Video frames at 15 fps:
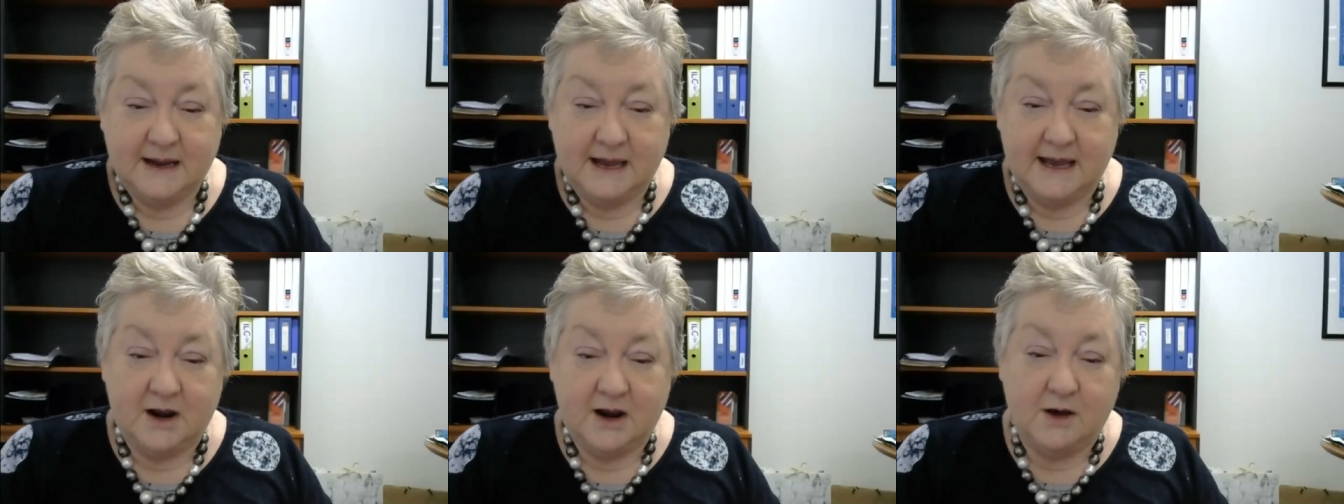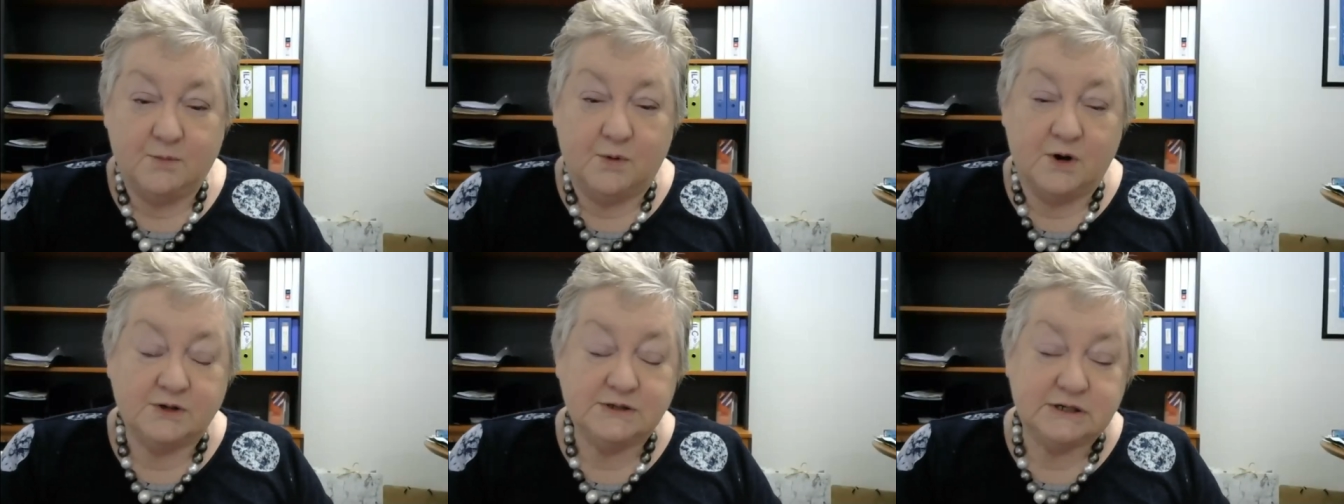And I
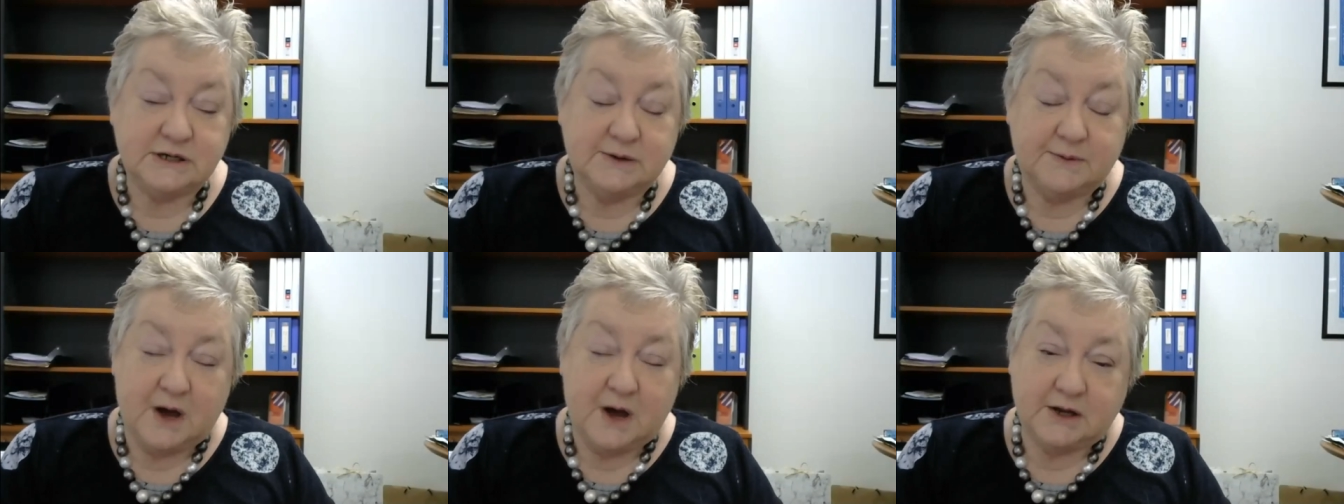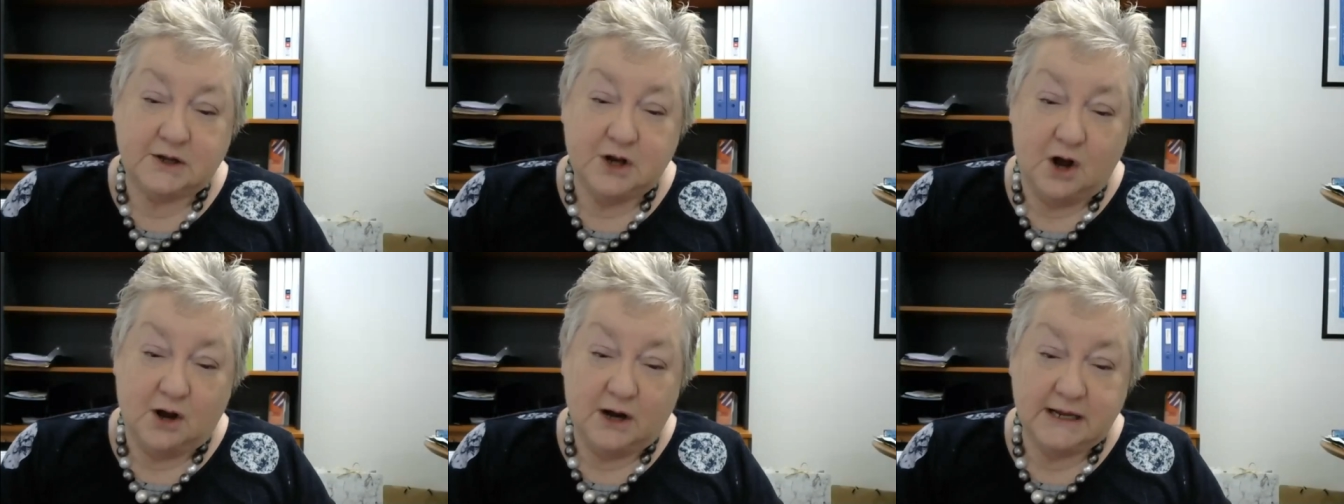want to
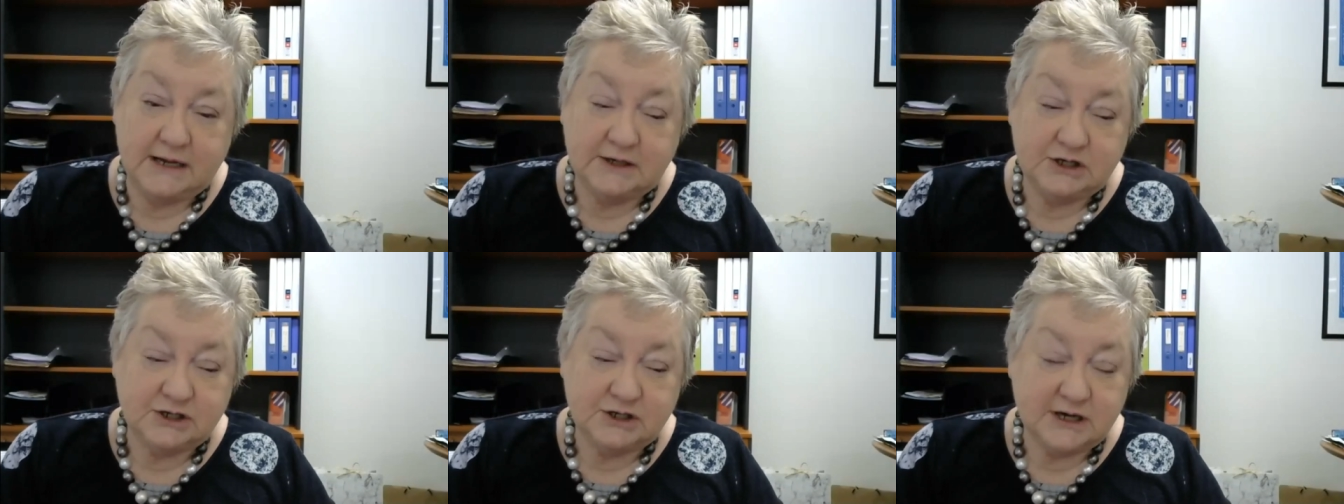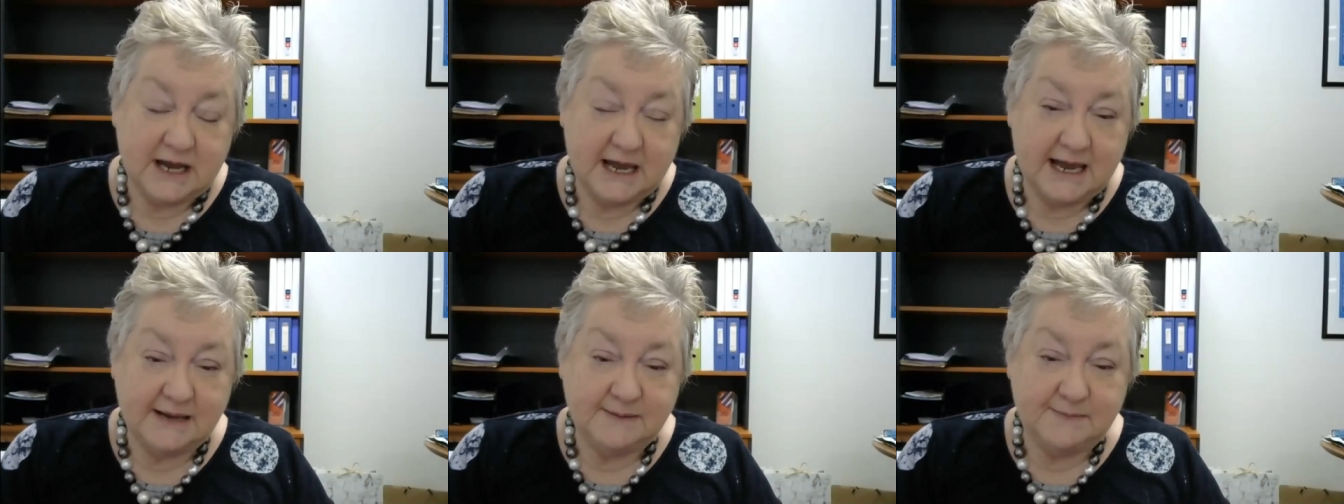acknowledge
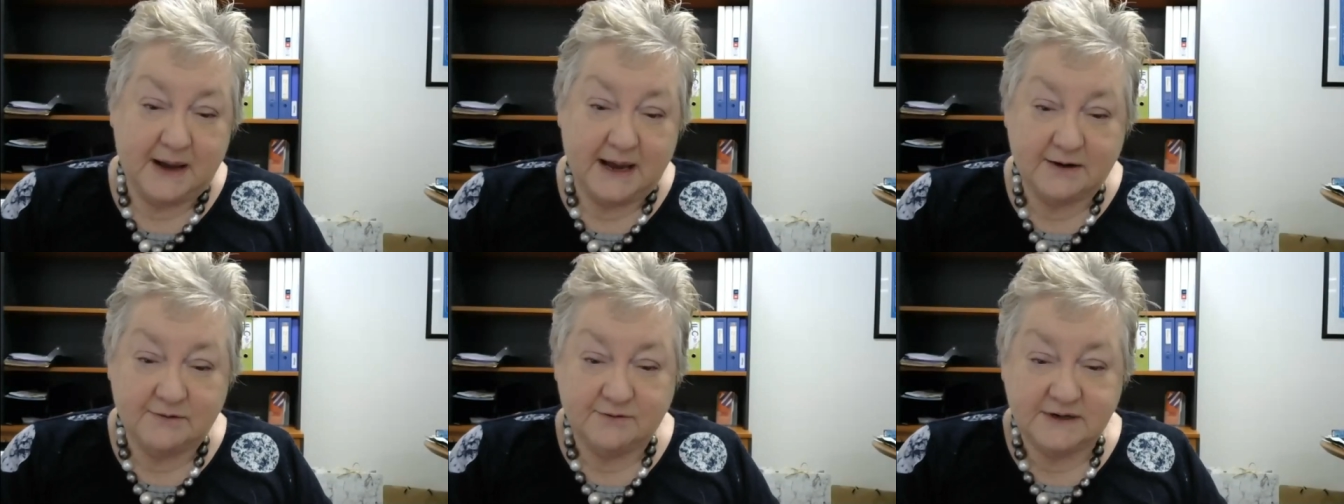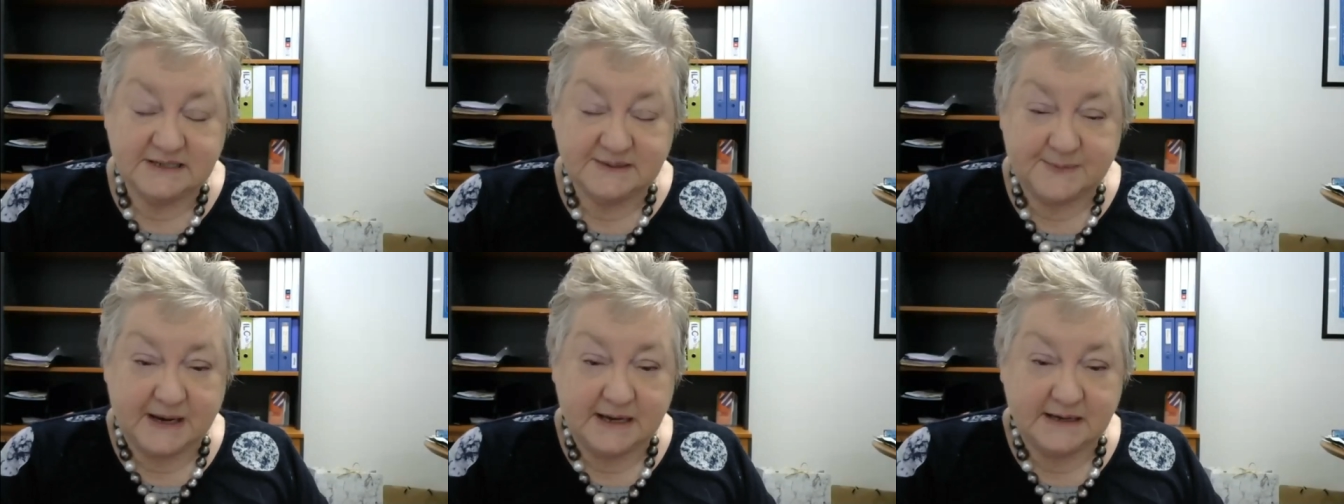and pay
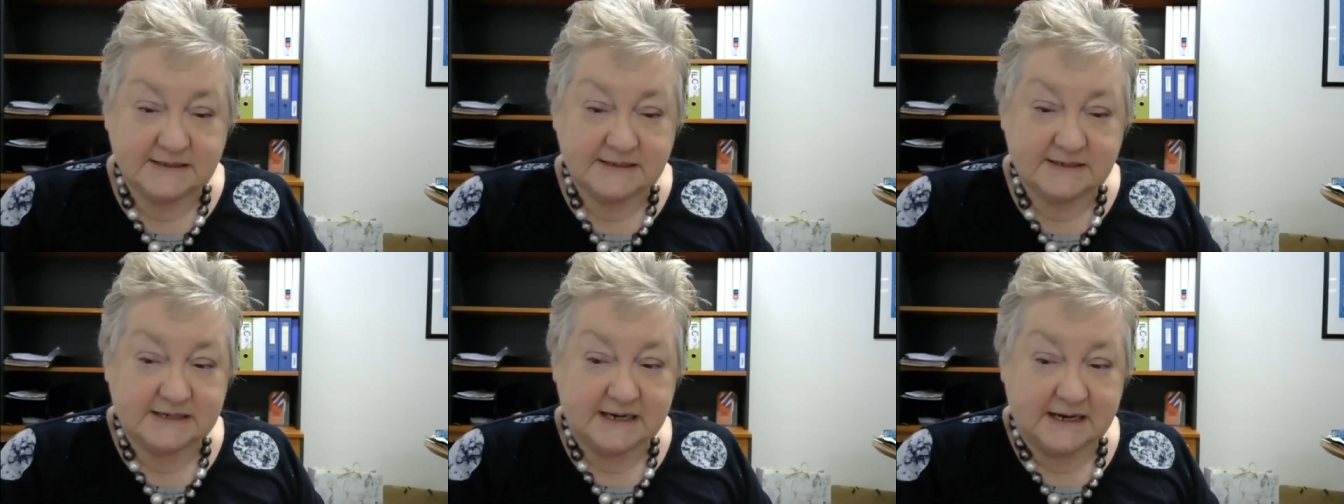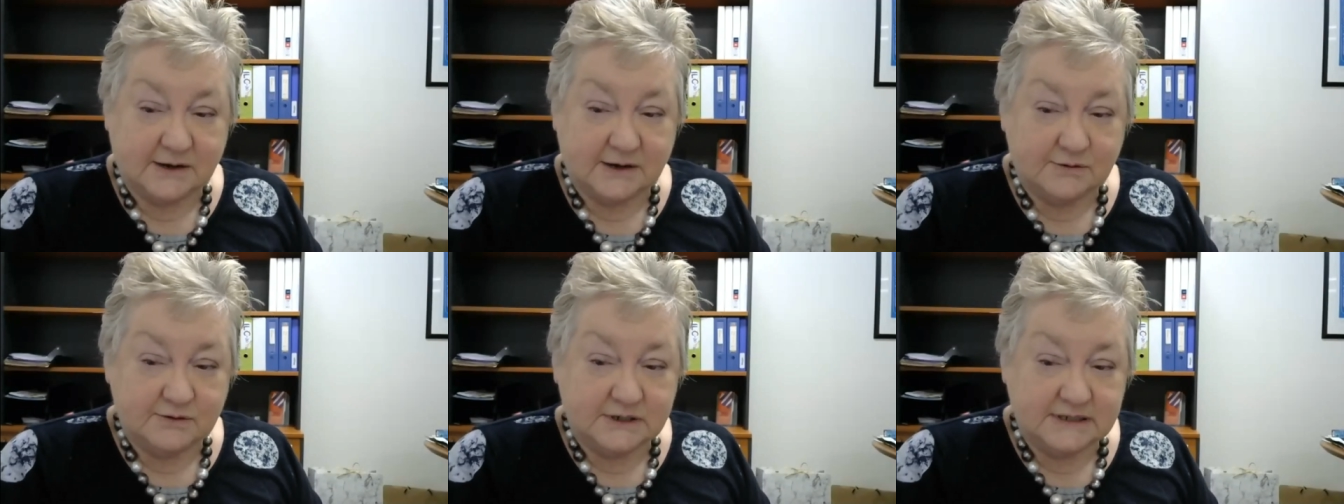respects to
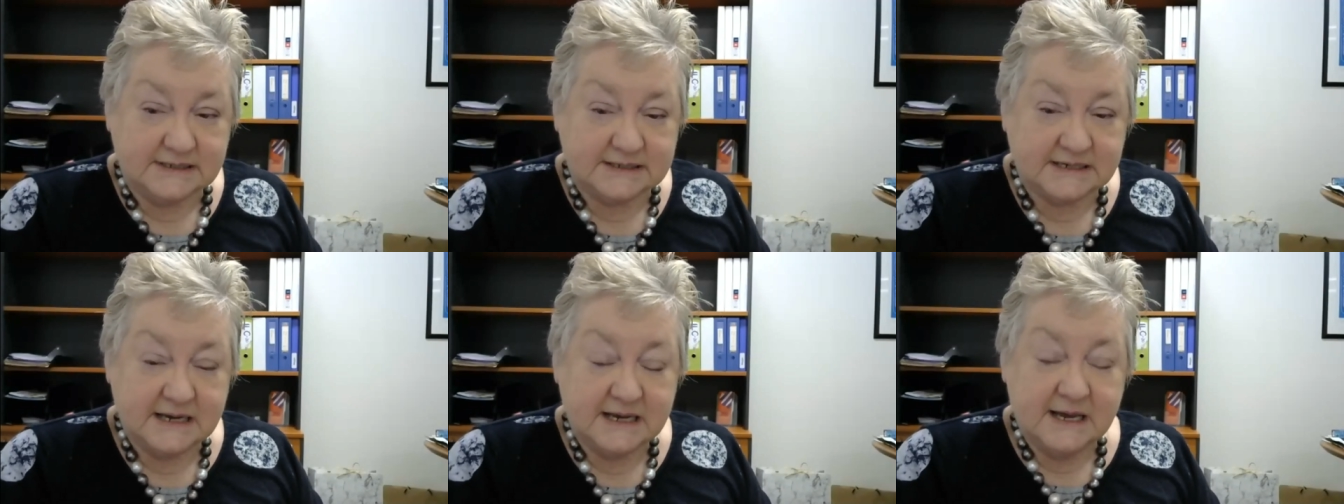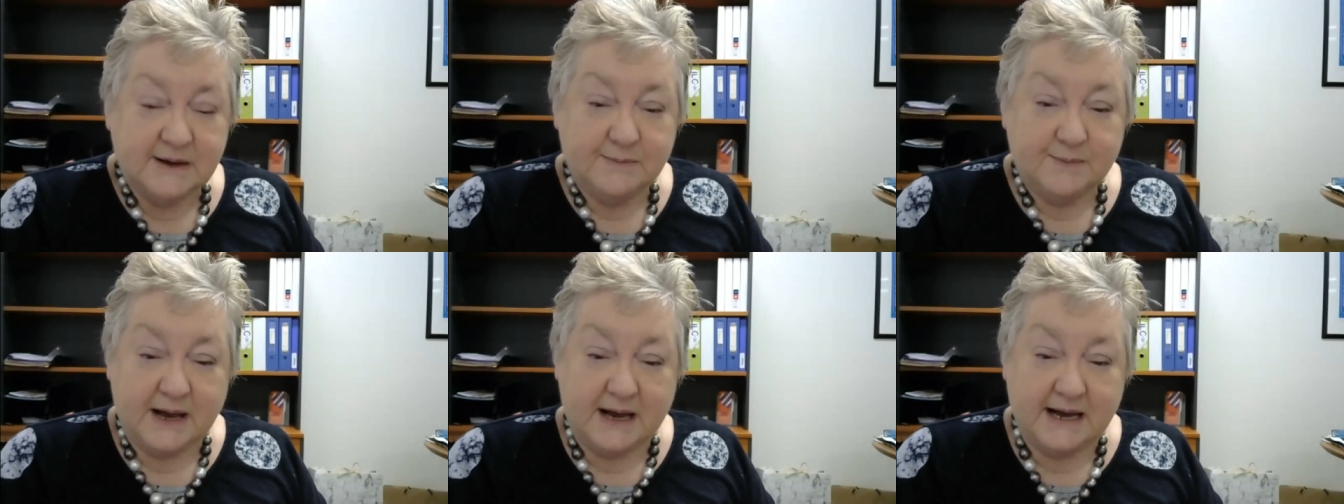elders
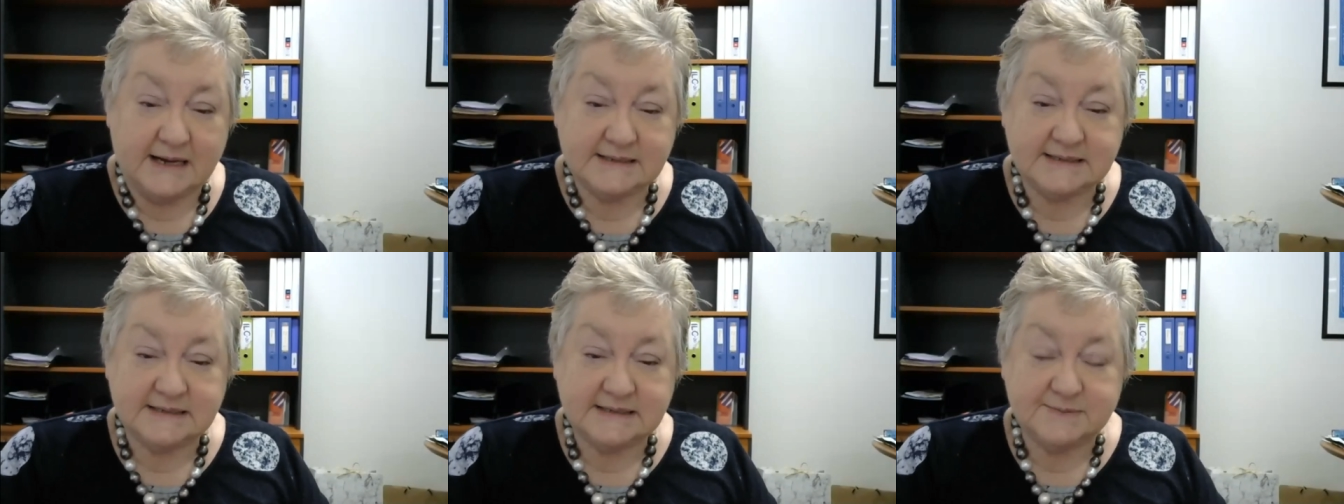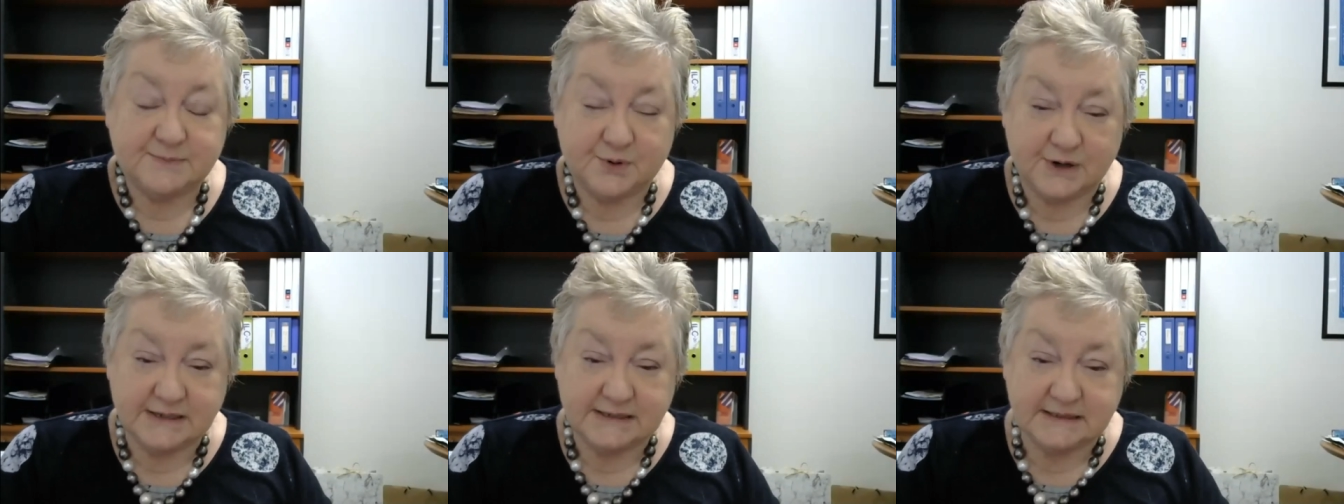past,
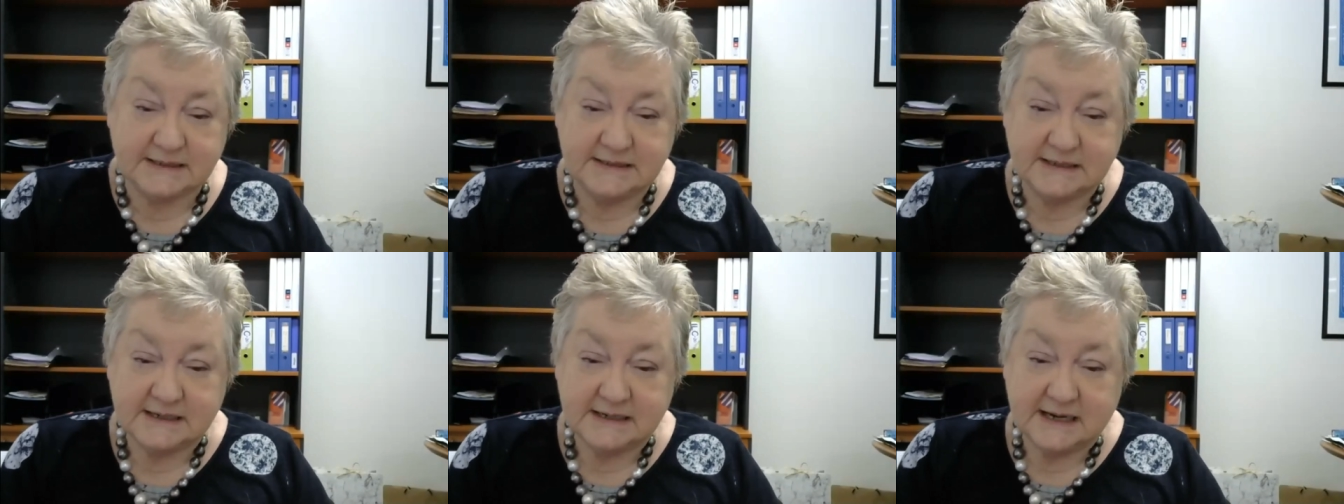present,